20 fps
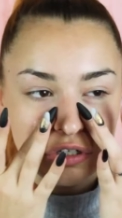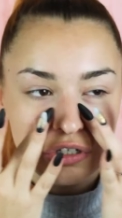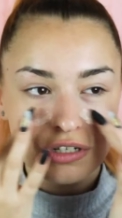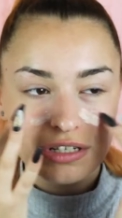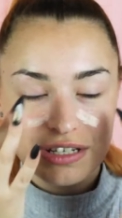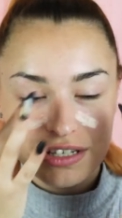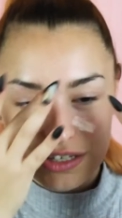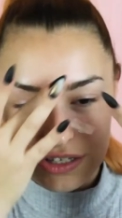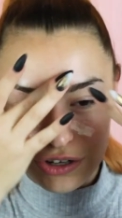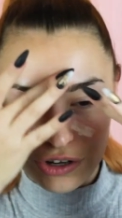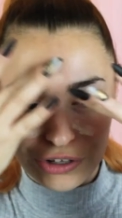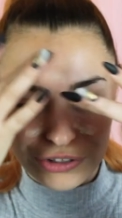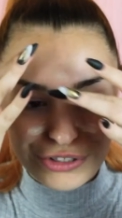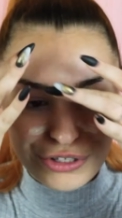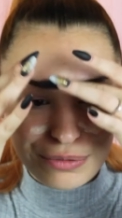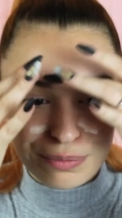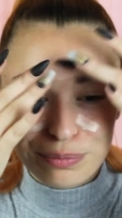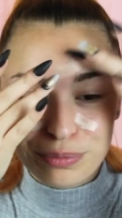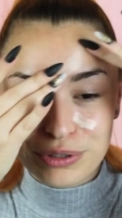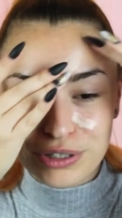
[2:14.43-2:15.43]
start to
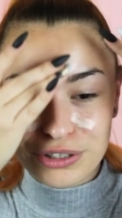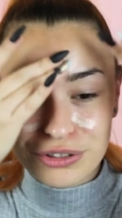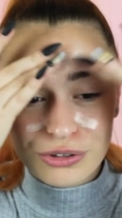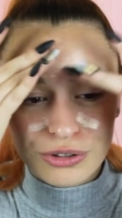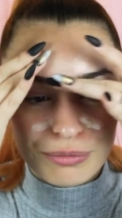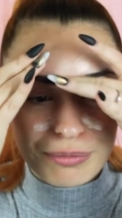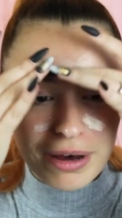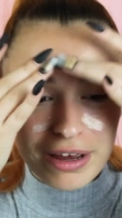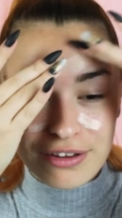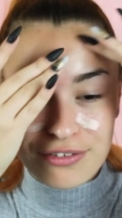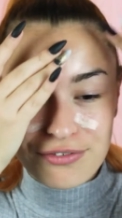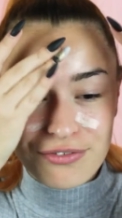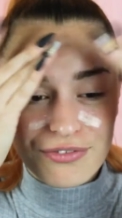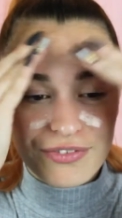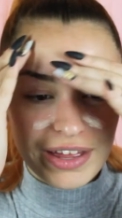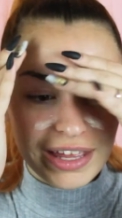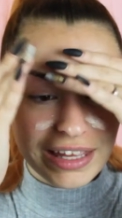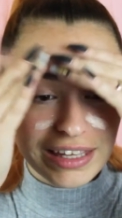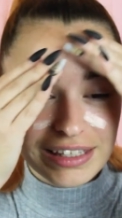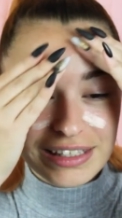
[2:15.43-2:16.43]
put it on my
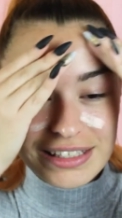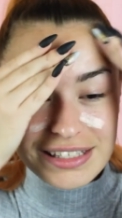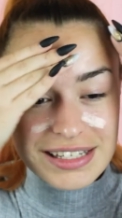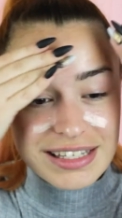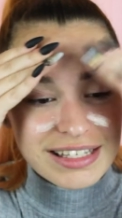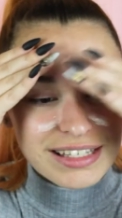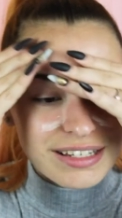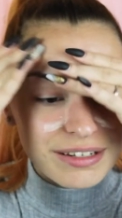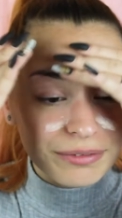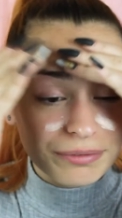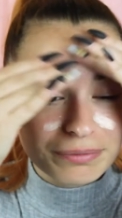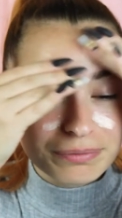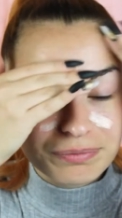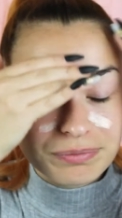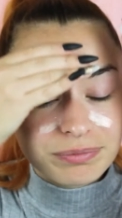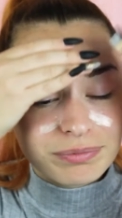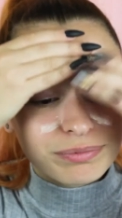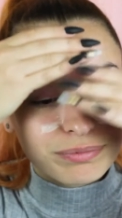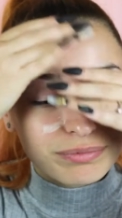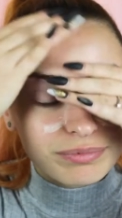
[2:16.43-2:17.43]
face.
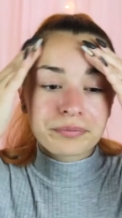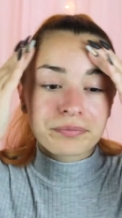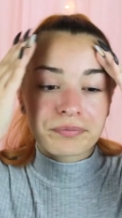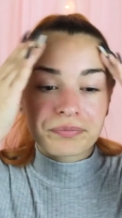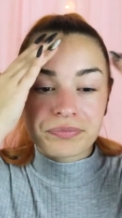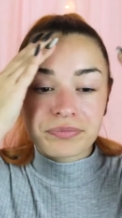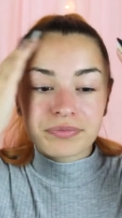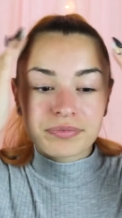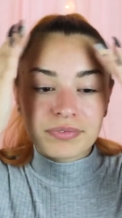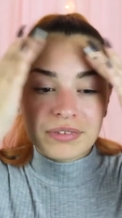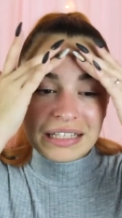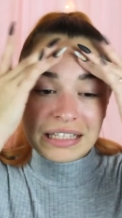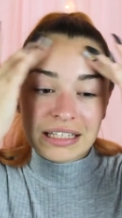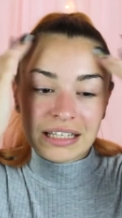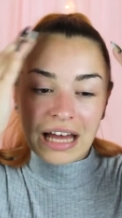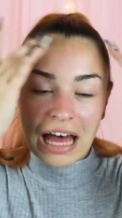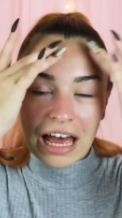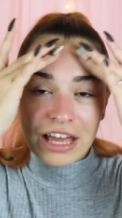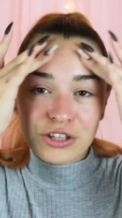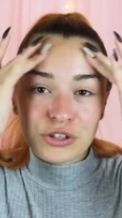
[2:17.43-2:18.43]

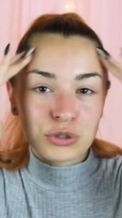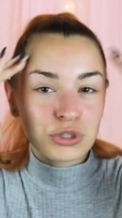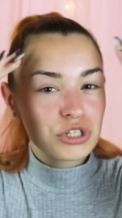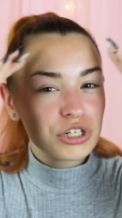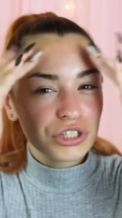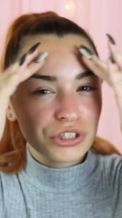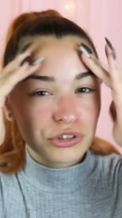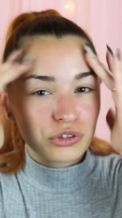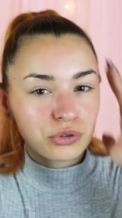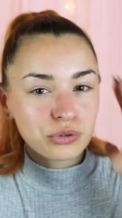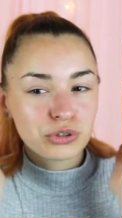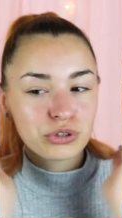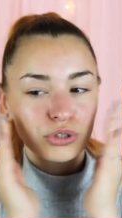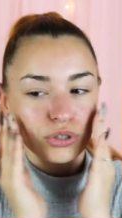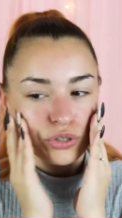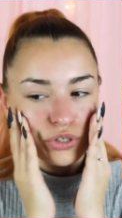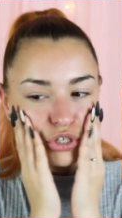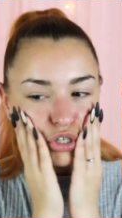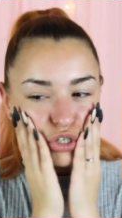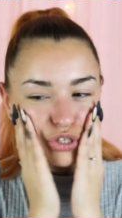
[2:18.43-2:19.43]
I usually don't
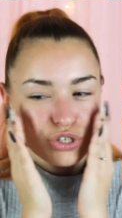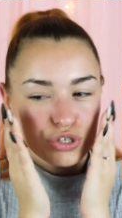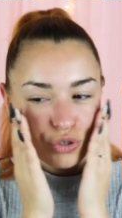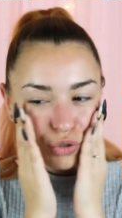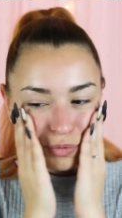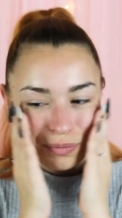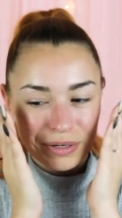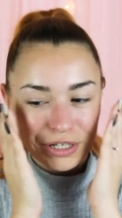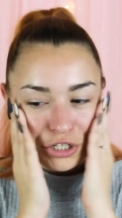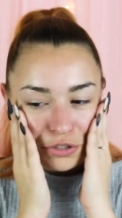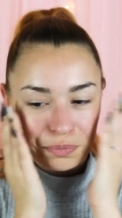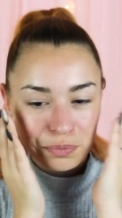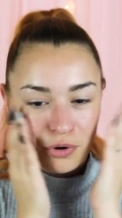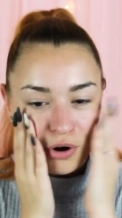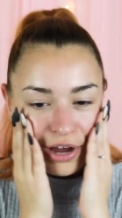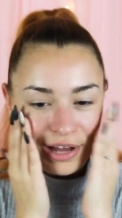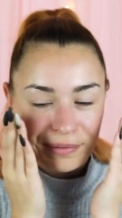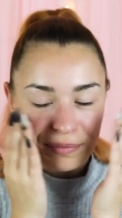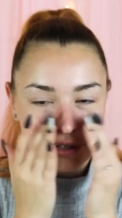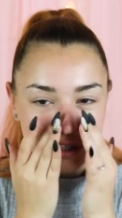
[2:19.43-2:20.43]
use too much
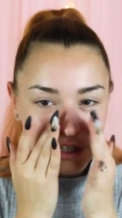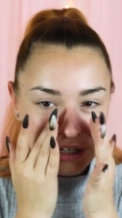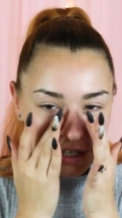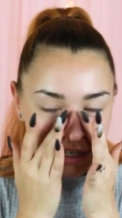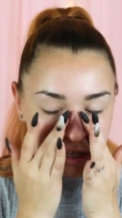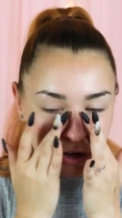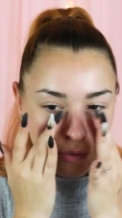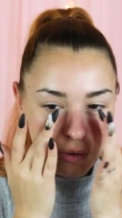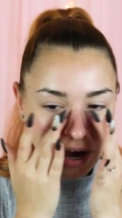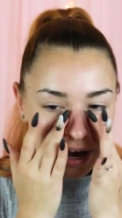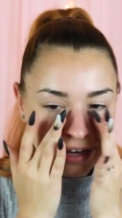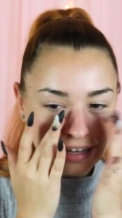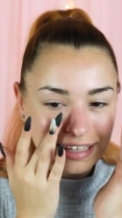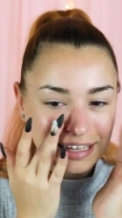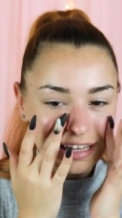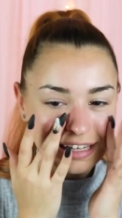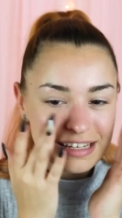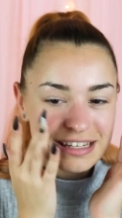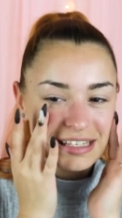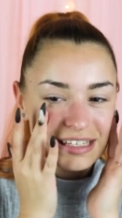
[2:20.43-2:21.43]
primer, so I
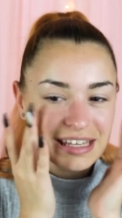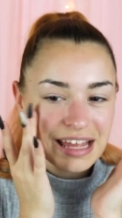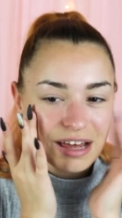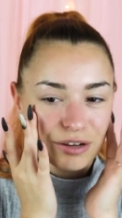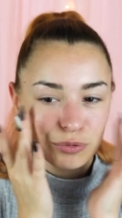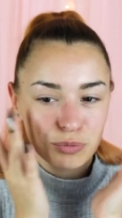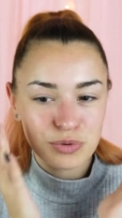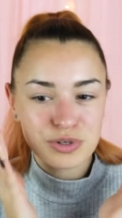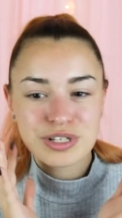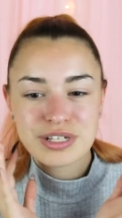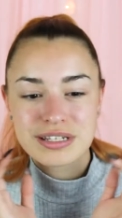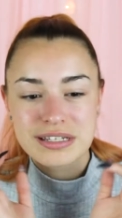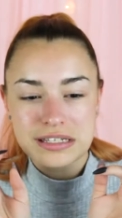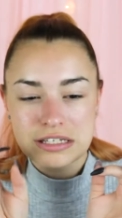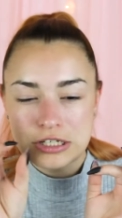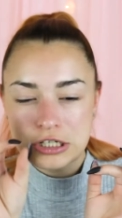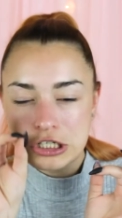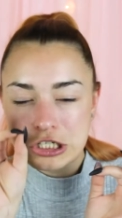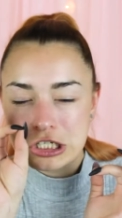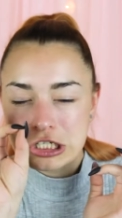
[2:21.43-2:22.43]
guess that was
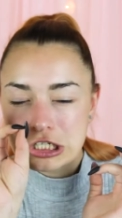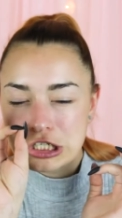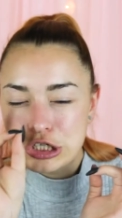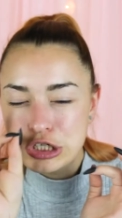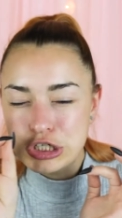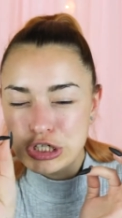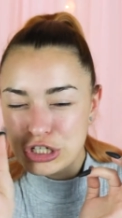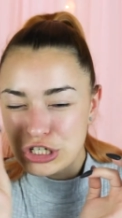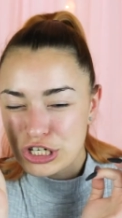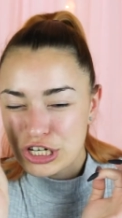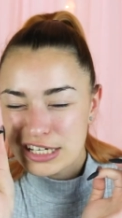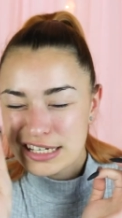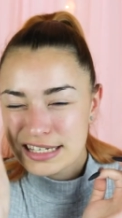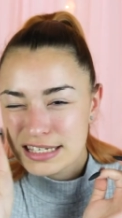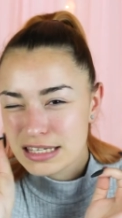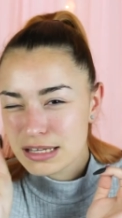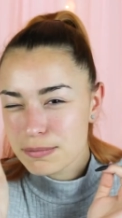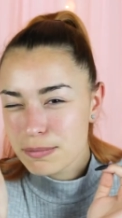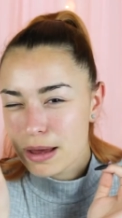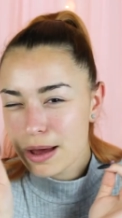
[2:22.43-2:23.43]

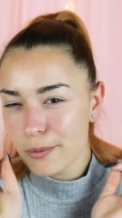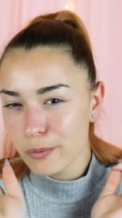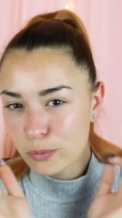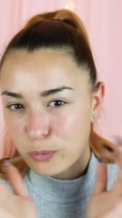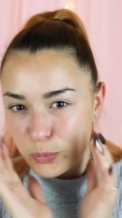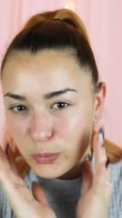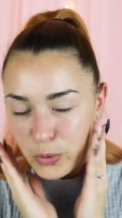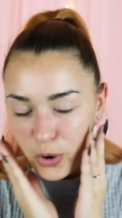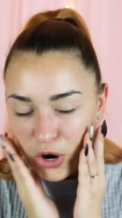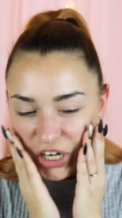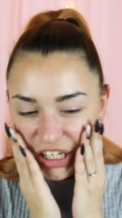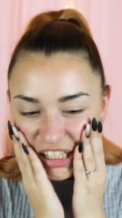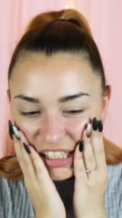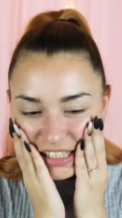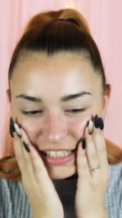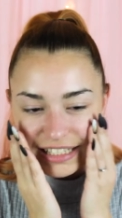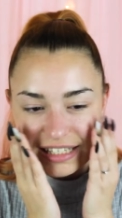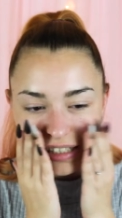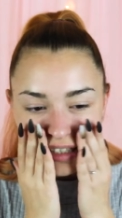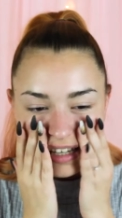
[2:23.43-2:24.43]
just about
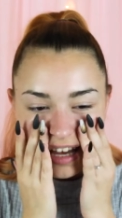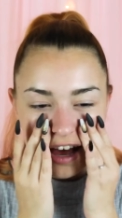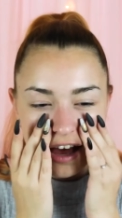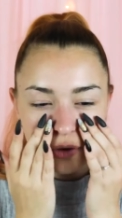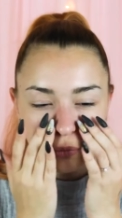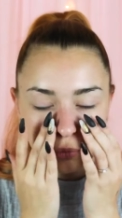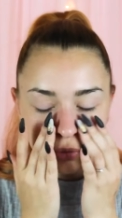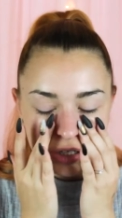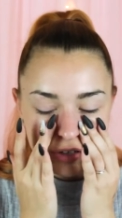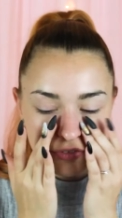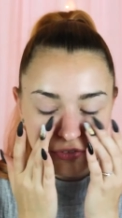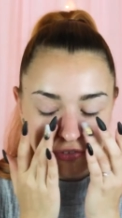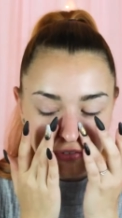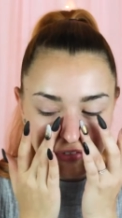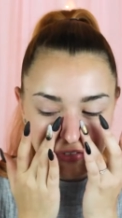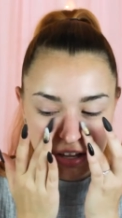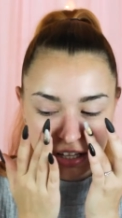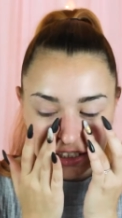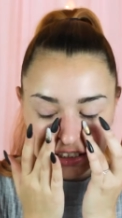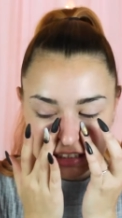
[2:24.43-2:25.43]
right. I would have
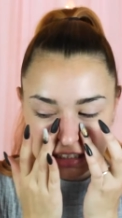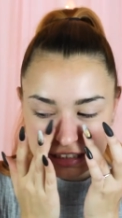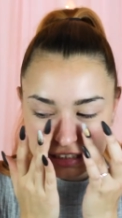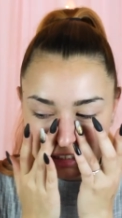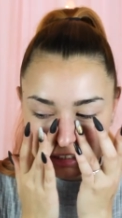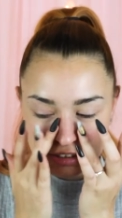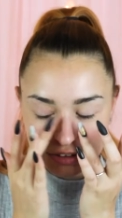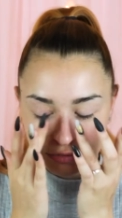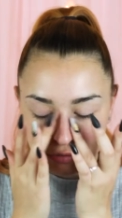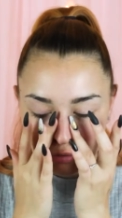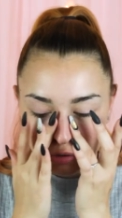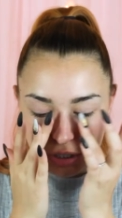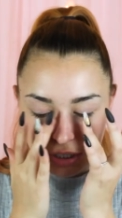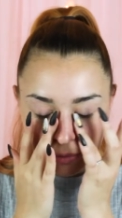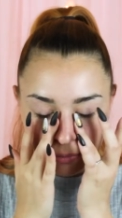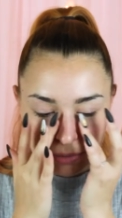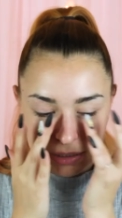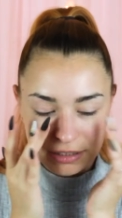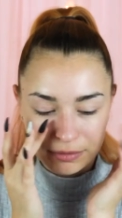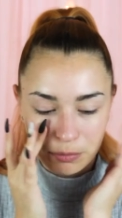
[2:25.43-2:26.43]
felt the need for a
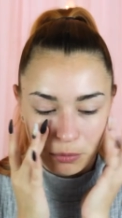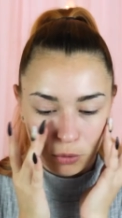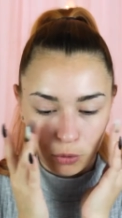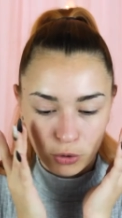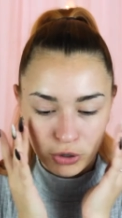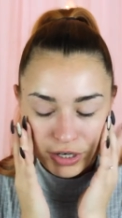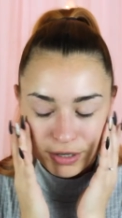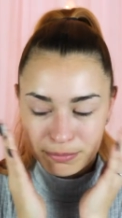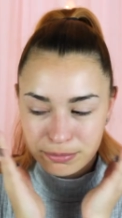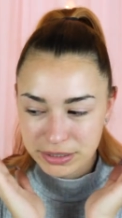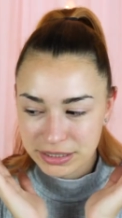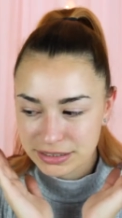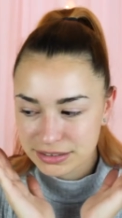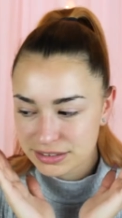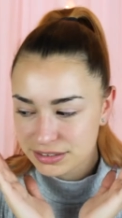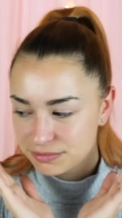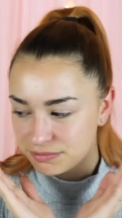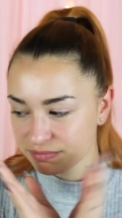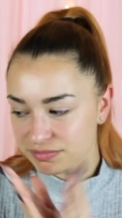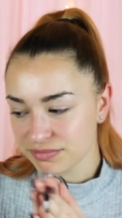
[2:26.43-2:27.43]
bit more,
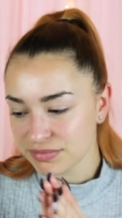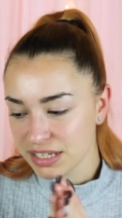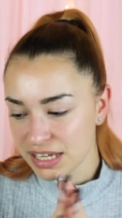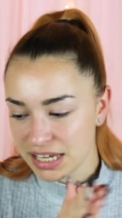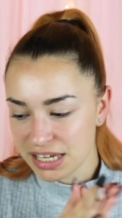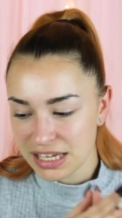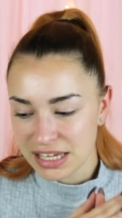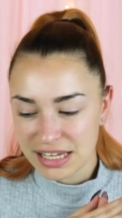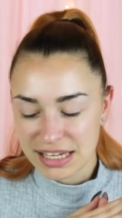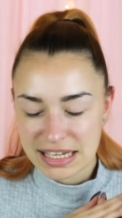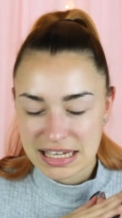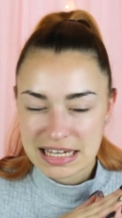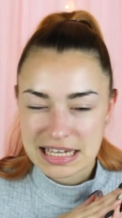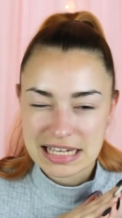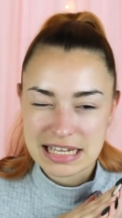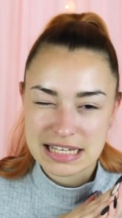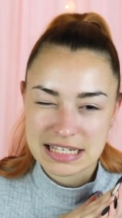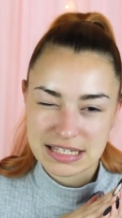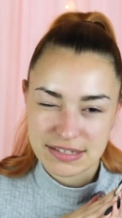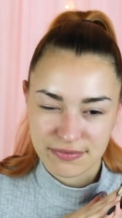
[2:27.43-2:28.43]
but
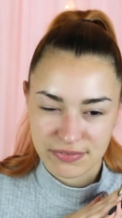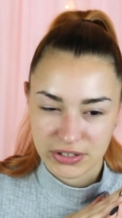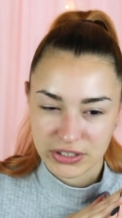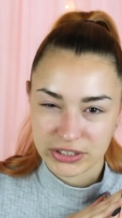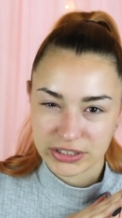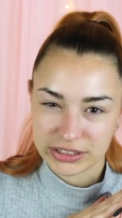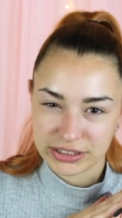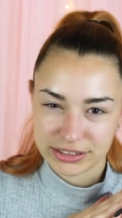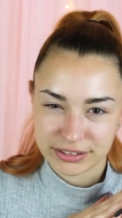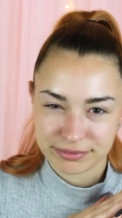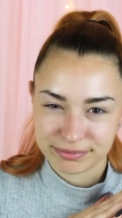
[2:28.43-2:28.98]
it's fine.